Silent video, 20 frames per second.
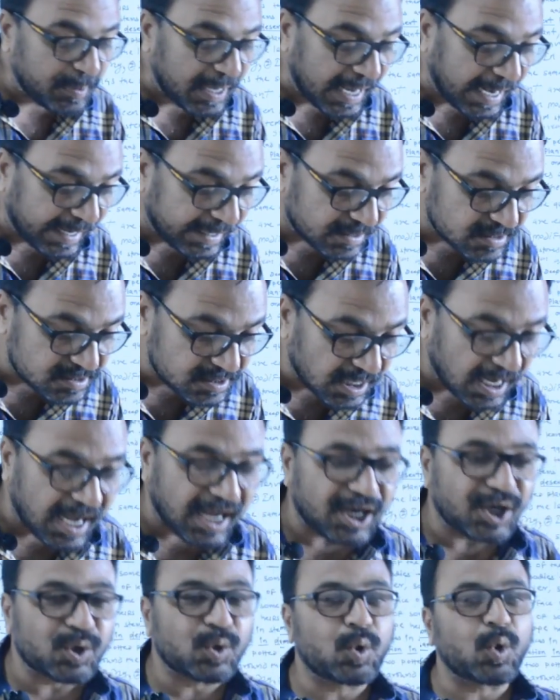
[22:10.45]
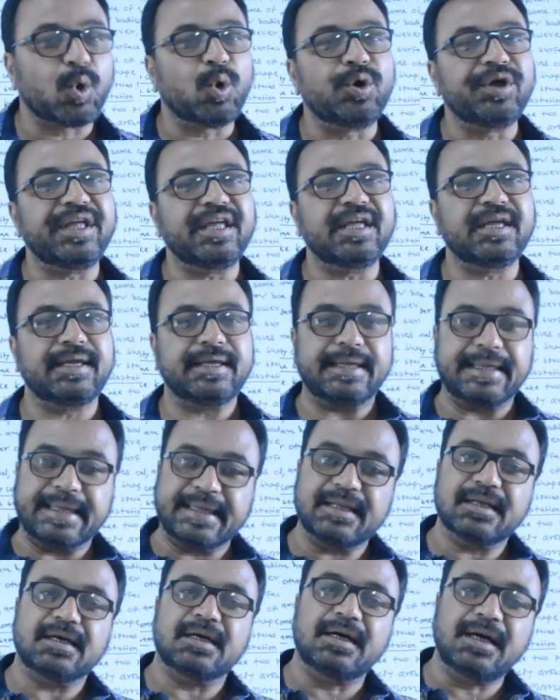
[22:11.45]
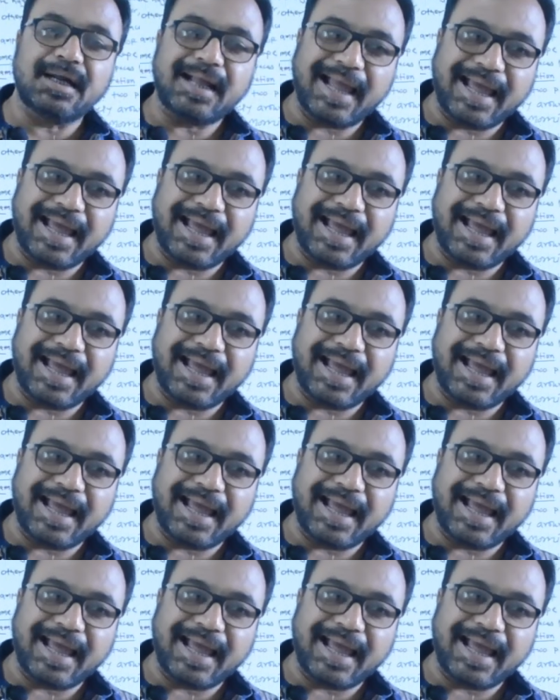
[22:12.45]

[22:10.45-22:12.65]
plants are growing in a